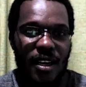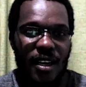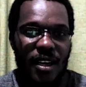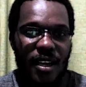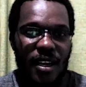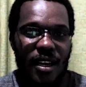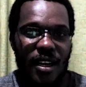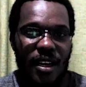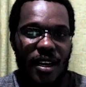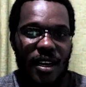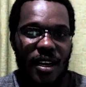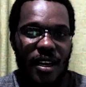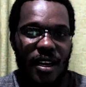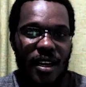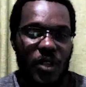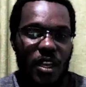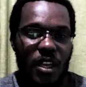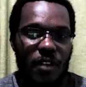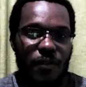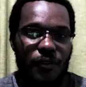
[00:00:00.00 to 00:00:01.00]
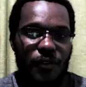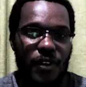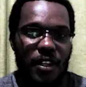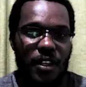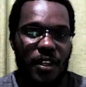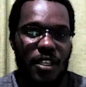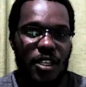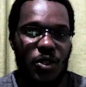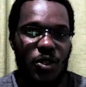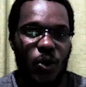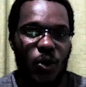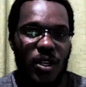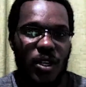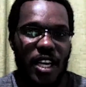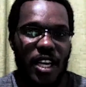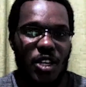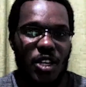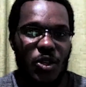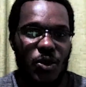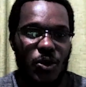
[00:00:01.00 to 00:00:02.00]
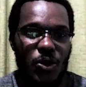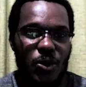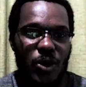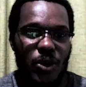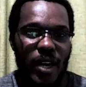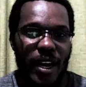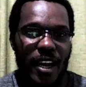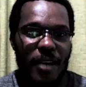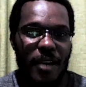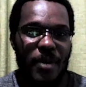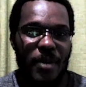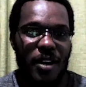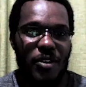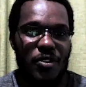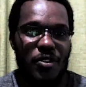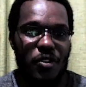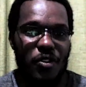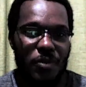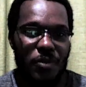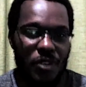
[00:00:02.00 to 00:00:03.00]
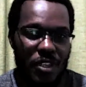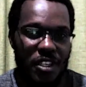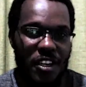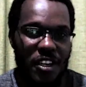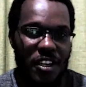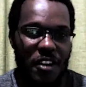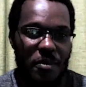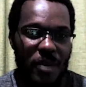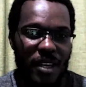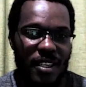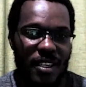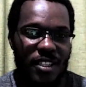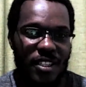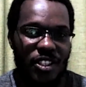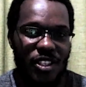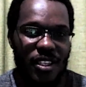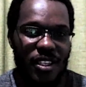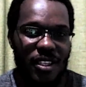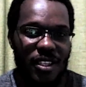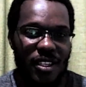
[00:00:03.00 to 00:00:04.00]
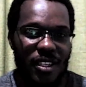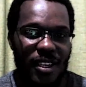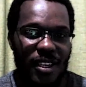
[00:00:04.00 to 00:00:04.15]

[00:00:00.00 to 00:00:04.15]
If it is what I do, I am a Group Treasury Manager